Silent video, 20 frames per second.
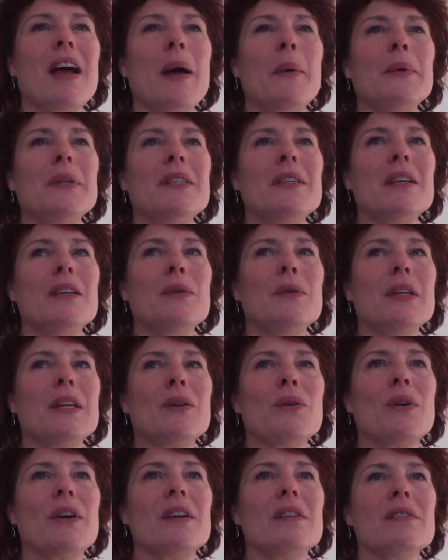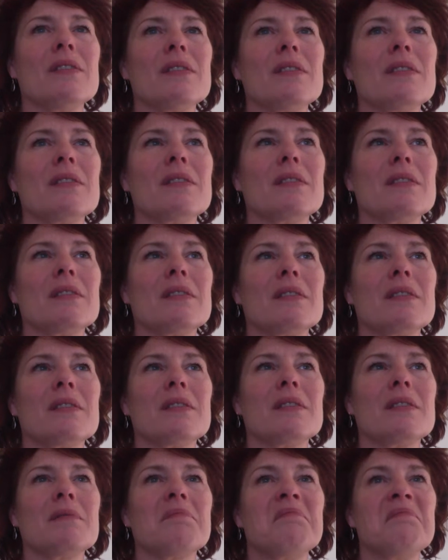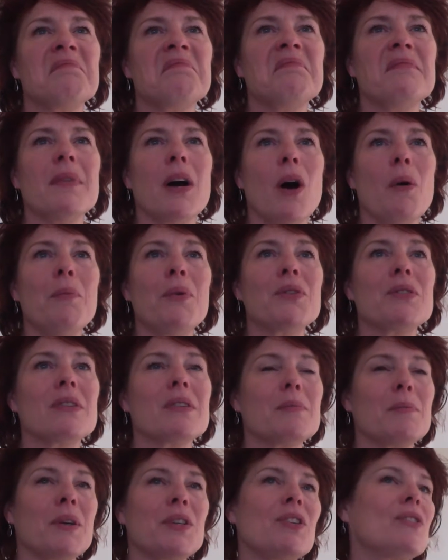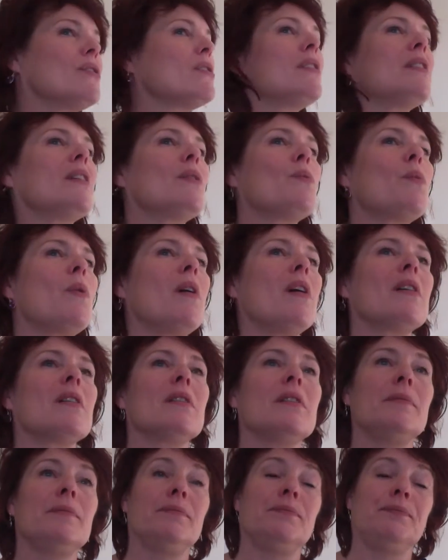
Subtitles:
I would say you need oils almost as much as you need water.